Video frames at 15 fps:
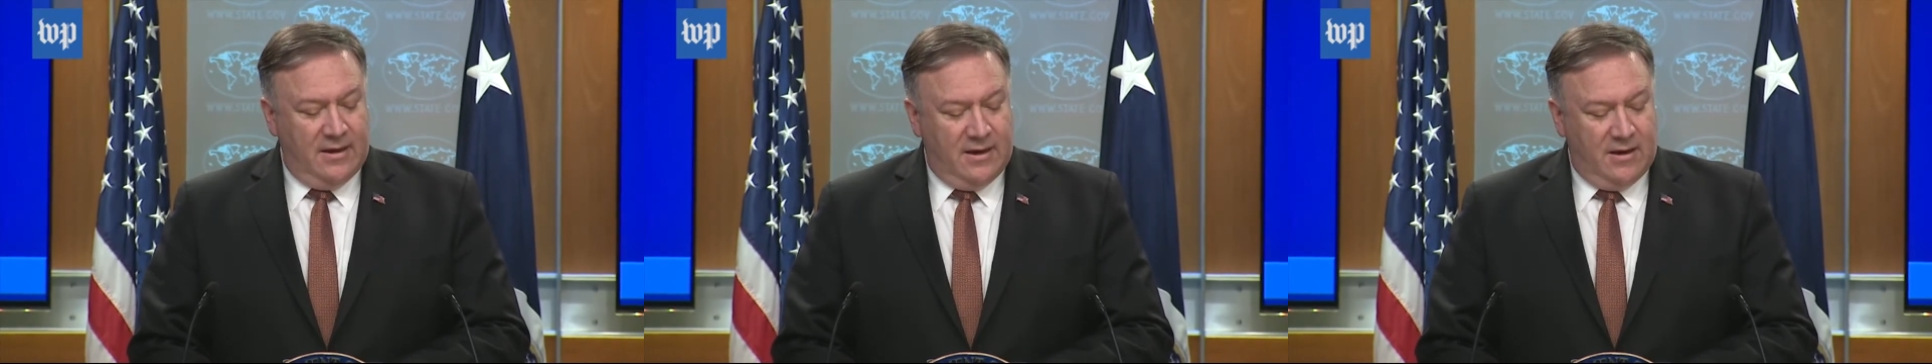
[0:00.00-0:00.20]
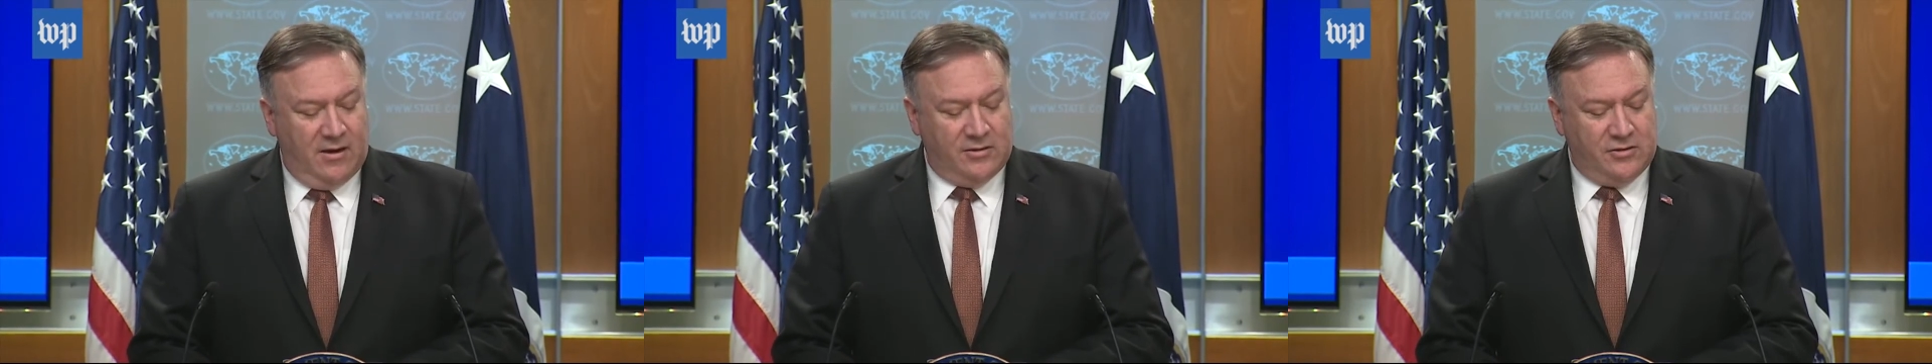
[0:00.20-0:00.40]

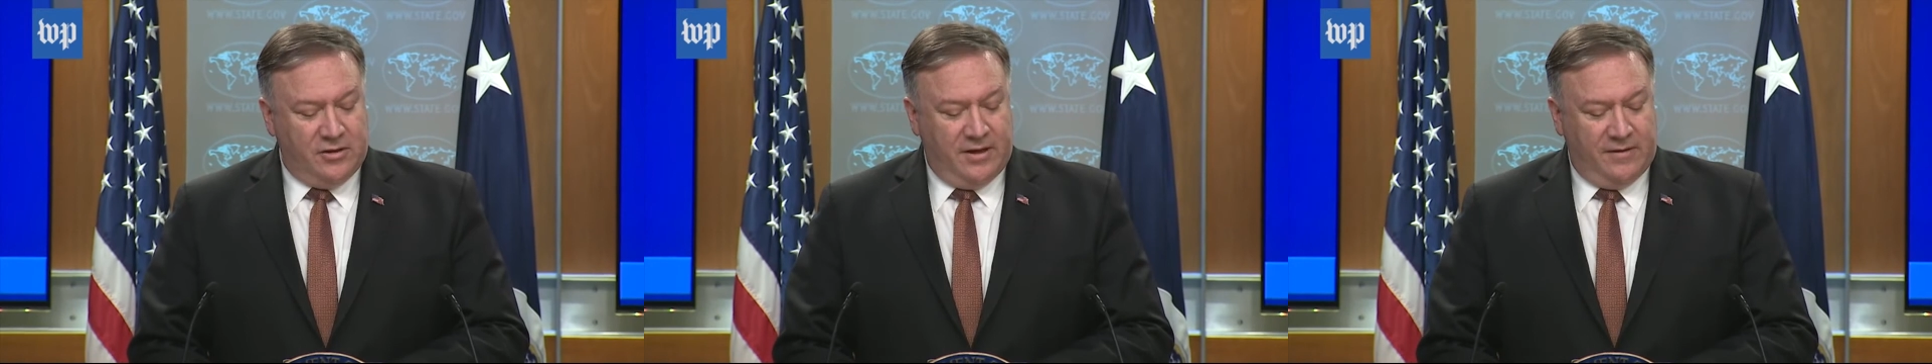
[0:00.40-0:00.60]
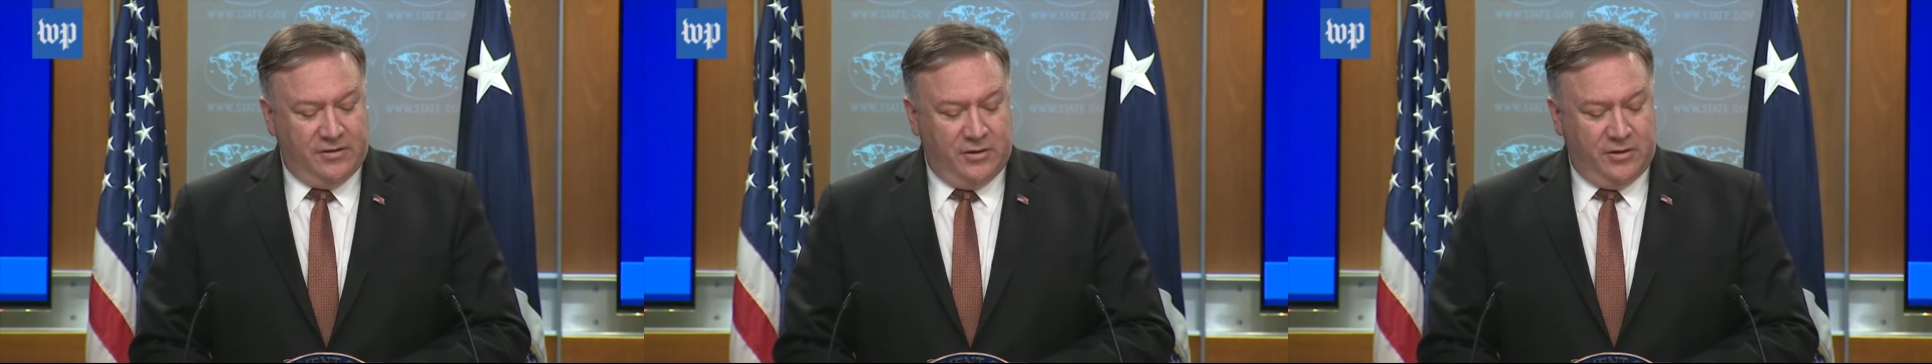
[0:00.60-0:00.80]
It also
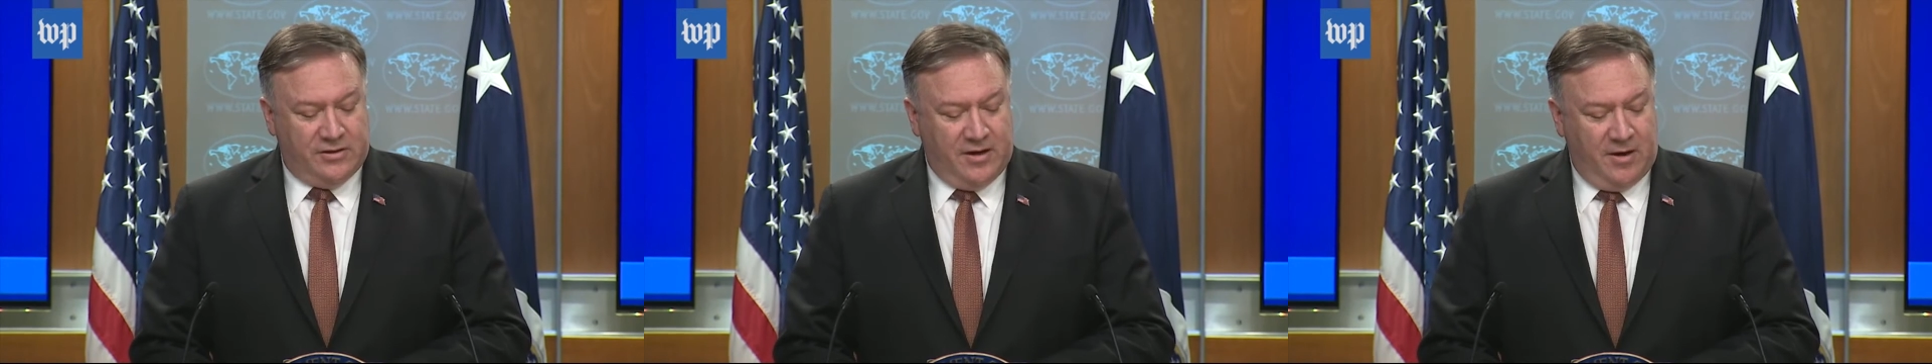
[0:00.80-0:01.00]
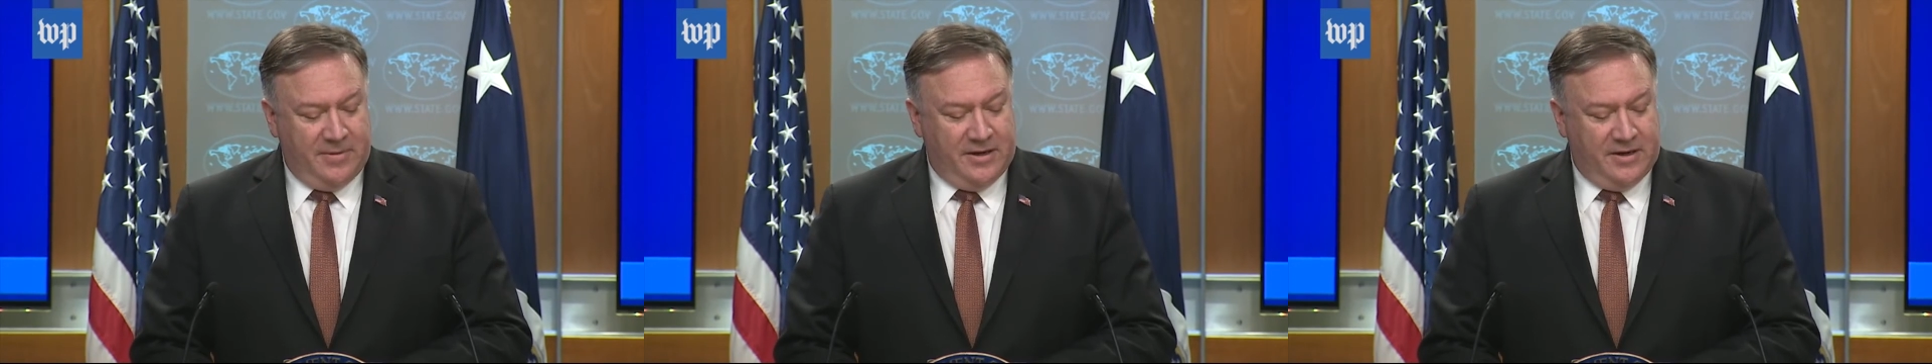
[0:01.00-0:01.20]
gives the U.S.
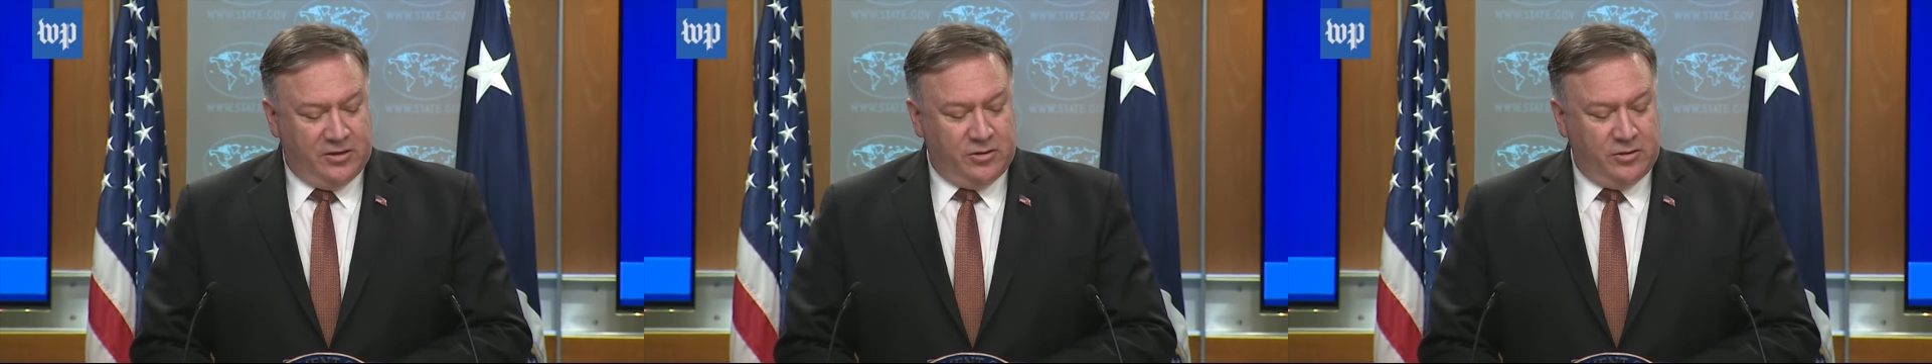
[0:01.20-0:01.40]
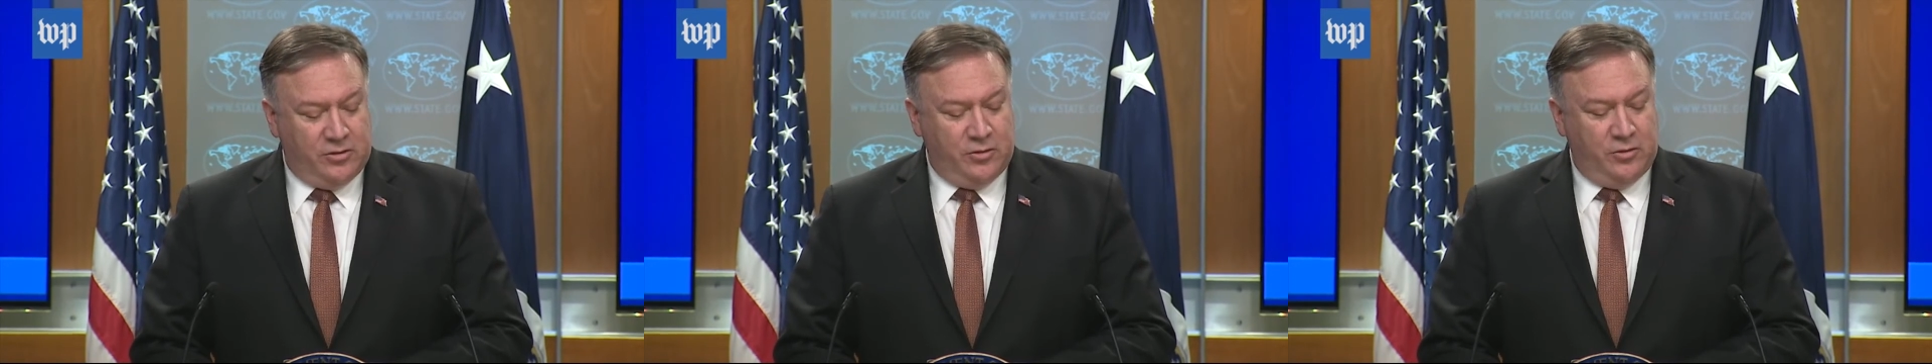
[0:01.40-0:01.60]
government
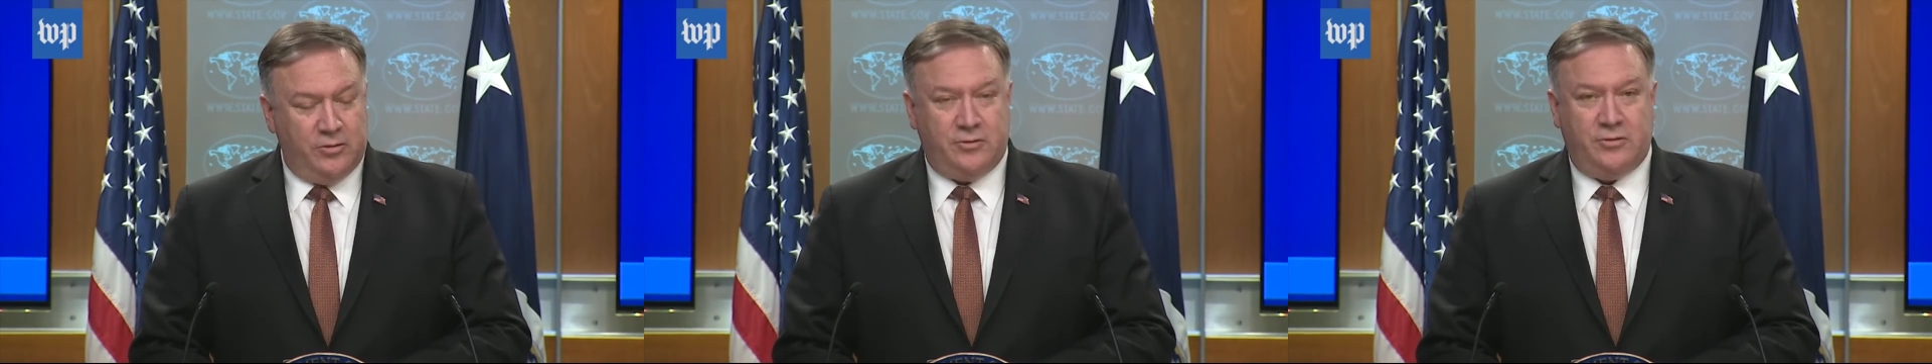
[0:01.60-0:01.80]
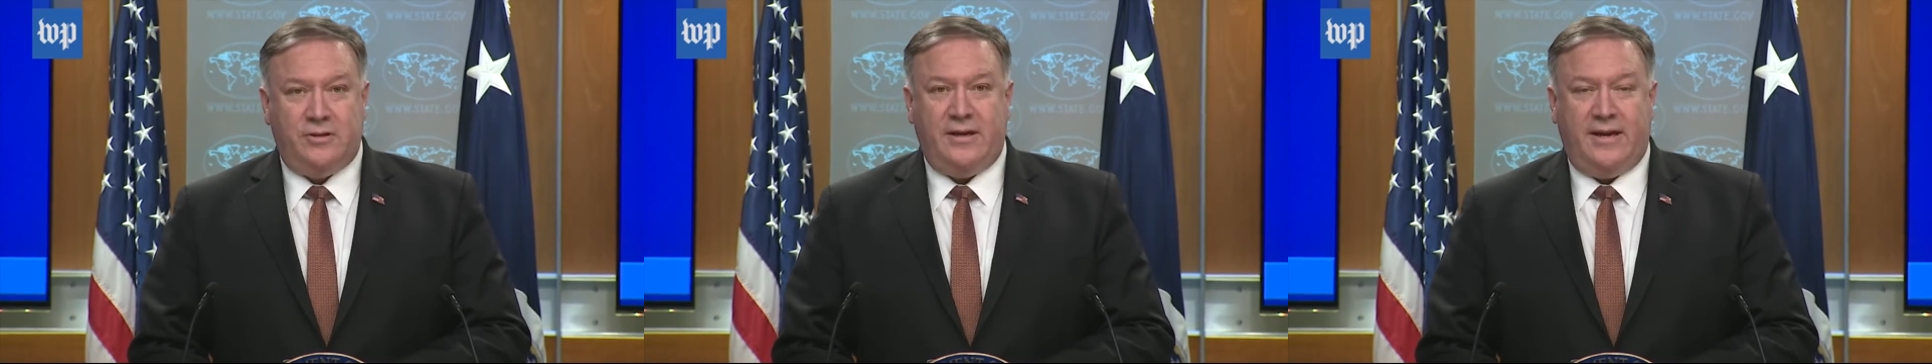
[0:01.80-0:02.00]
additional
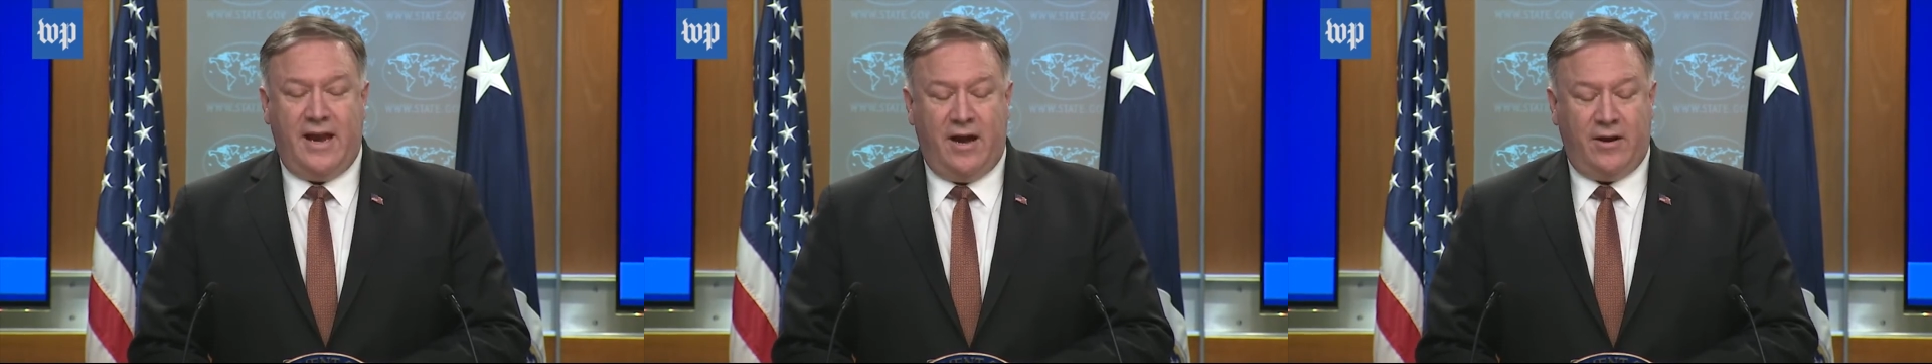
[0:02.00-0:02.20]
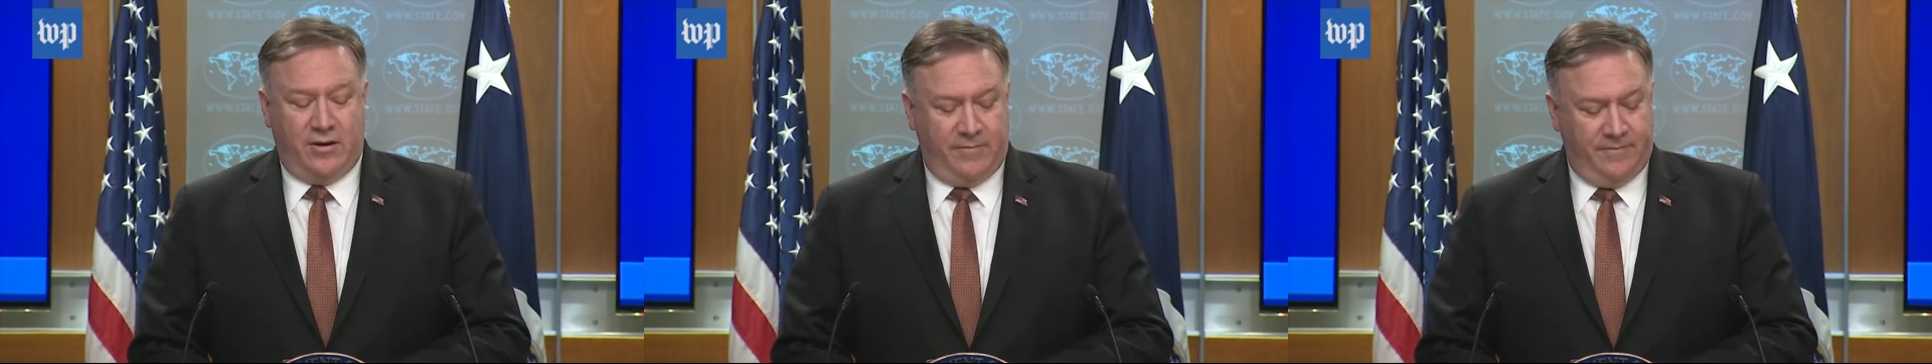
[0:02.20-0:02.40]
tools to
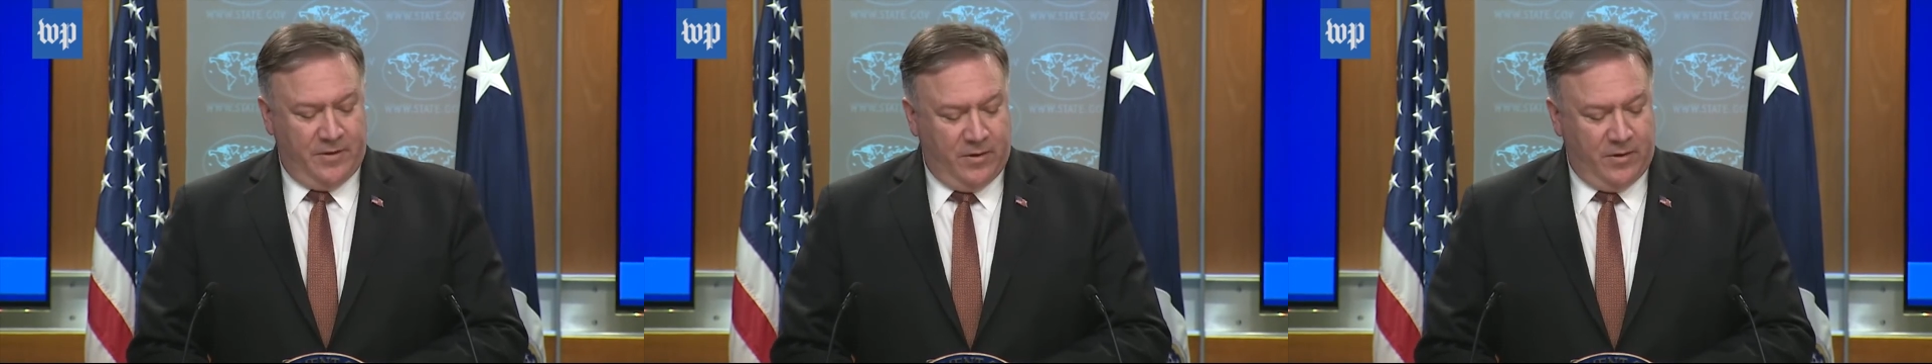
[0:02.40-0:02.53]
counter